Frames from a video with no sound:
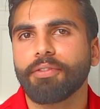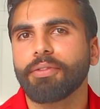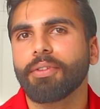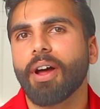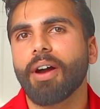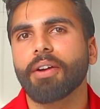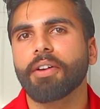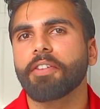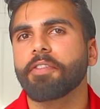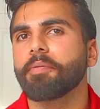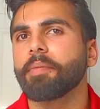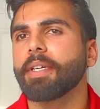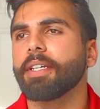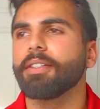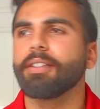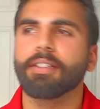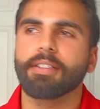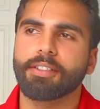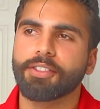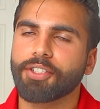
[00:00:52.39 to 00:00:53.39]
a vlog of
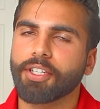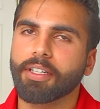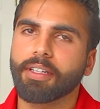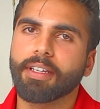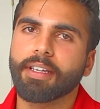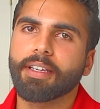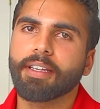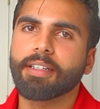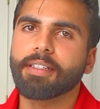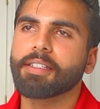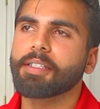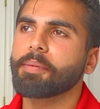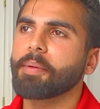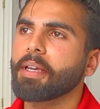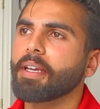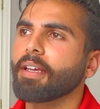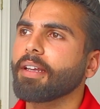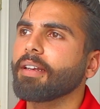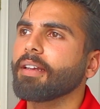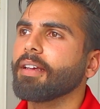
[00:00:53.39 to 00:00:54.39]
me just chilling in
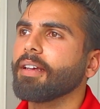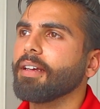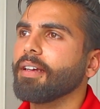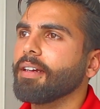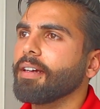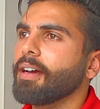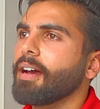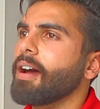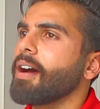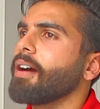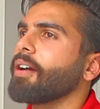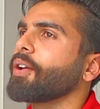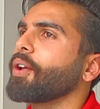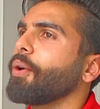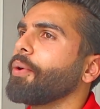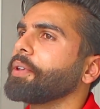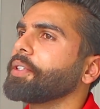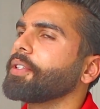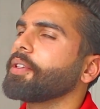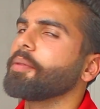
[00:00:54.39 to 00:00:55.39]
Spain, uh,
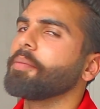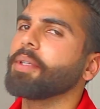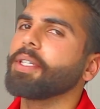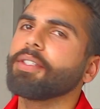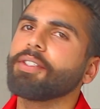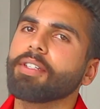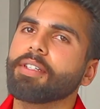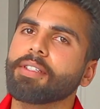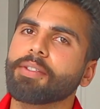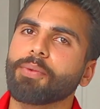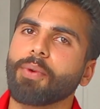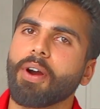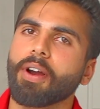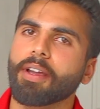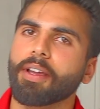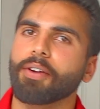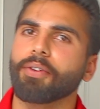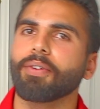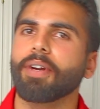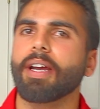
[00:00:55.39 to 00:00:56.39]
going to the beaches,
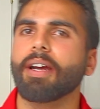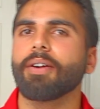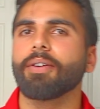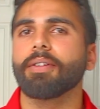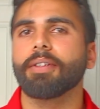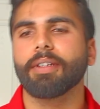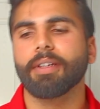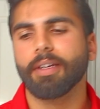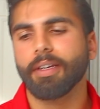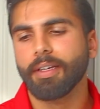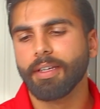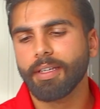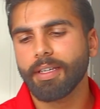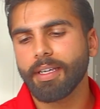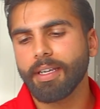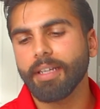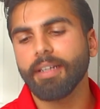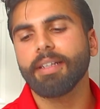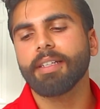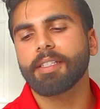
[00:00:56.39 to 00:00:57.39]
walking around,
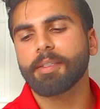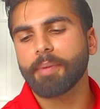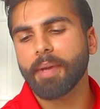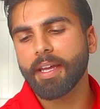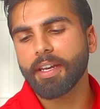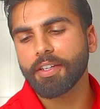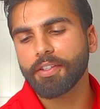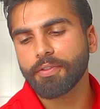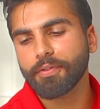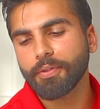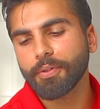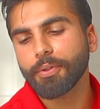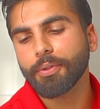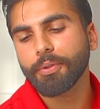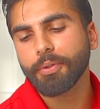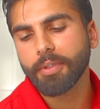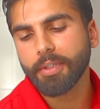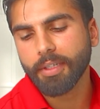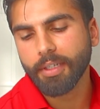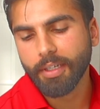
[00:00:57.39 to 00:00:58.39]
eating Spanish
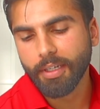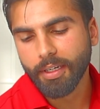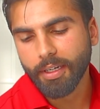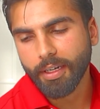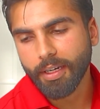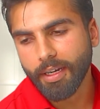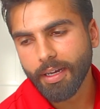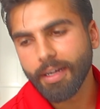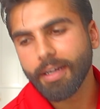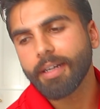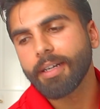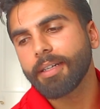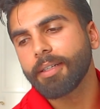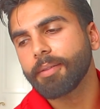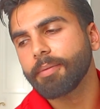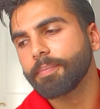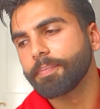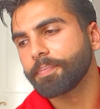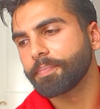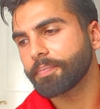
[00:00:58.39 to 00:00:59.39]
food.
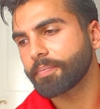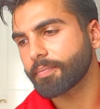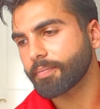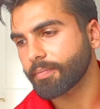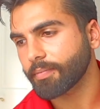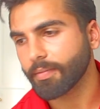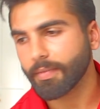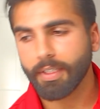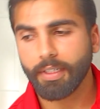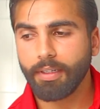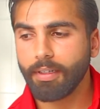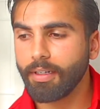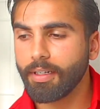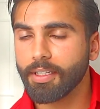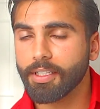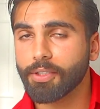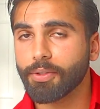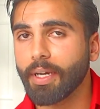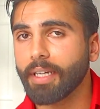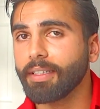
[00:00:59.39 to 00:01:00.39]
Um,
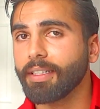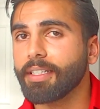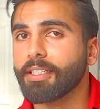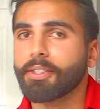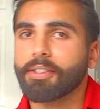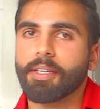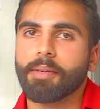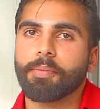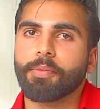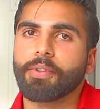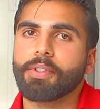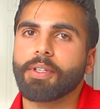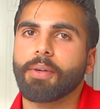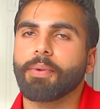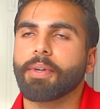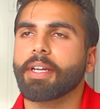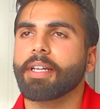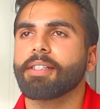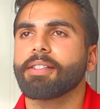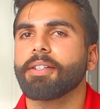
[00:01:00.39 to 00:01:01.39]
so at least some
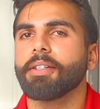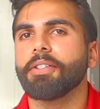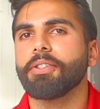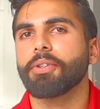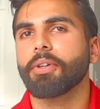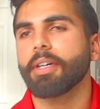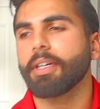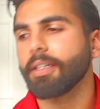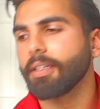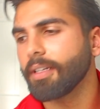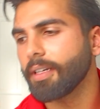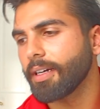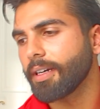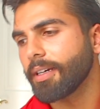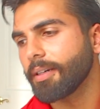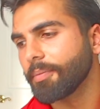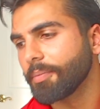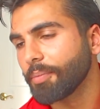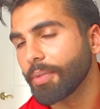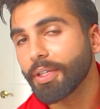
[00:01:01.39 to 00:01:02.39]
someone gets to enjoy it.
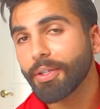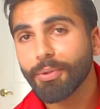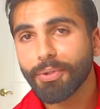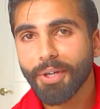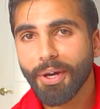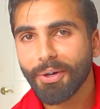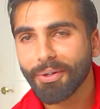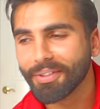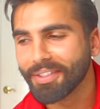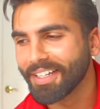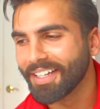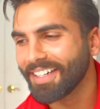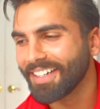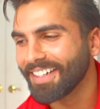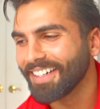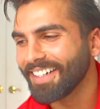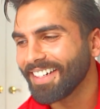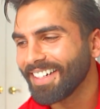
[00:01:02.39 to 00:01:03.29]
Um, but you don't,